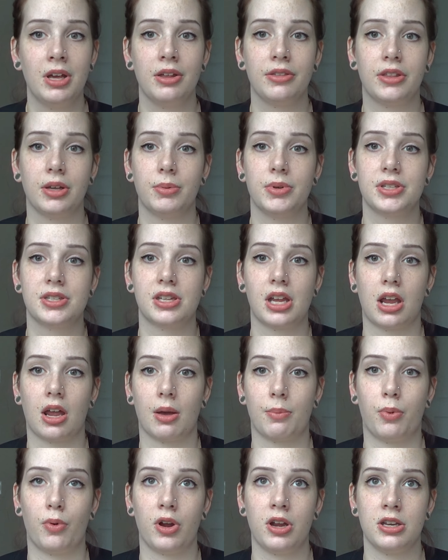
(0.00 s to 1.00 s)
There was like
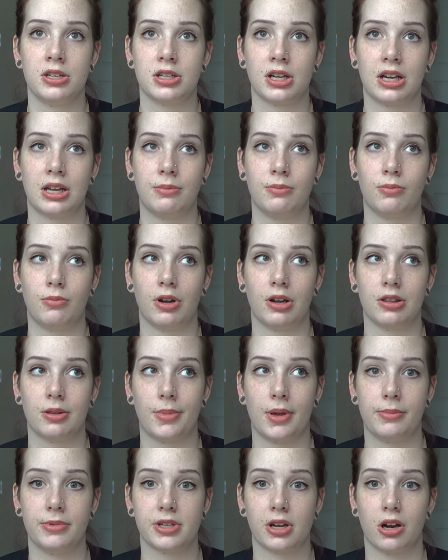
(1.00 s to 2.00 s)
a point in time where the
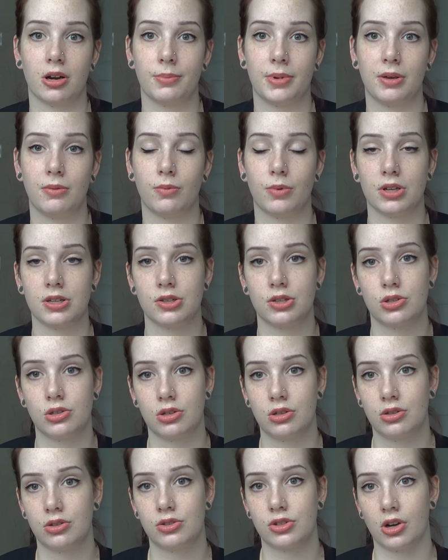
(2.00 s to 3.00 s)
baby's heartbeat was
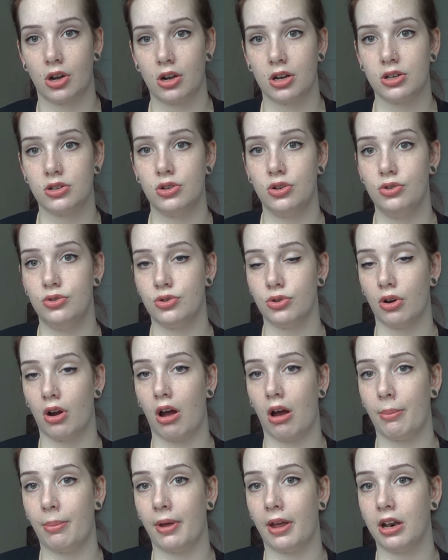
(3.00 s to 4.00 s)
starting to
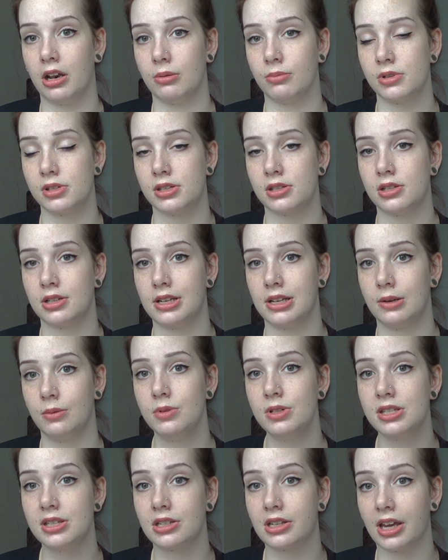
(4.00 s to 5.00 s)
drop, and it was
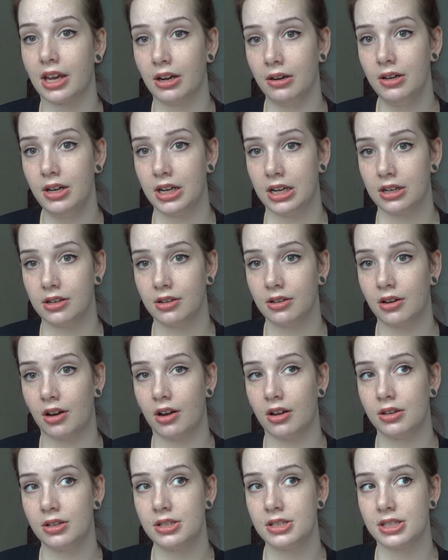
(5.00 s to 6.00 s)
scary,
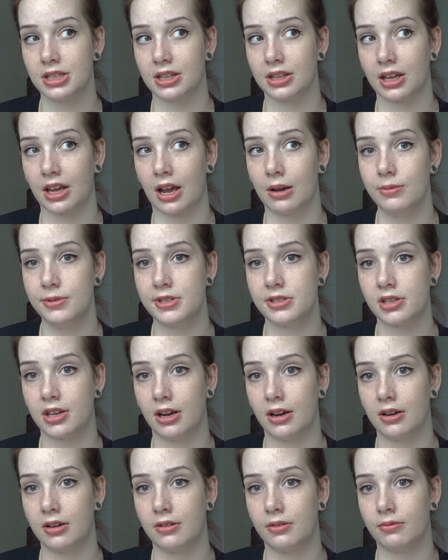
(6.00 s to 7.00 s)
honestly. Like I was
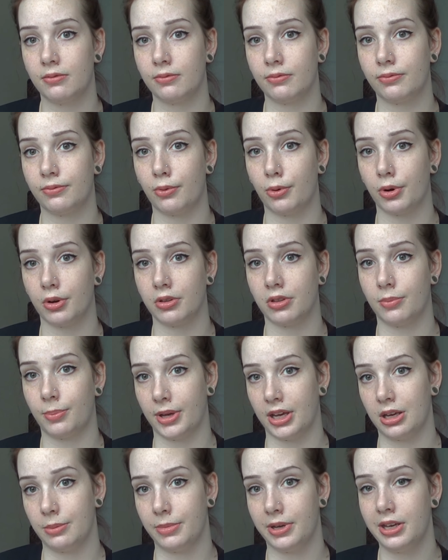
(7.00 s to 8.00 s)
scared for the
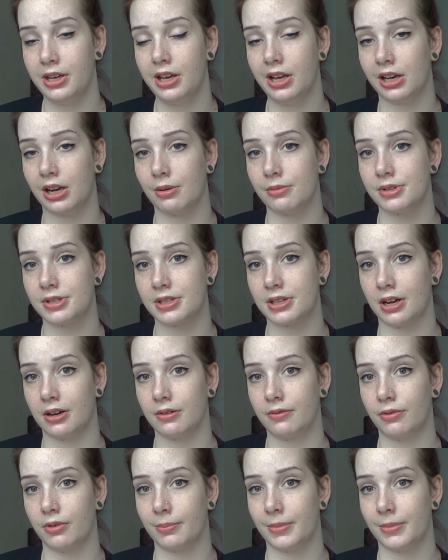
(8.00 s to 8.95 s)
baby, and I was scared for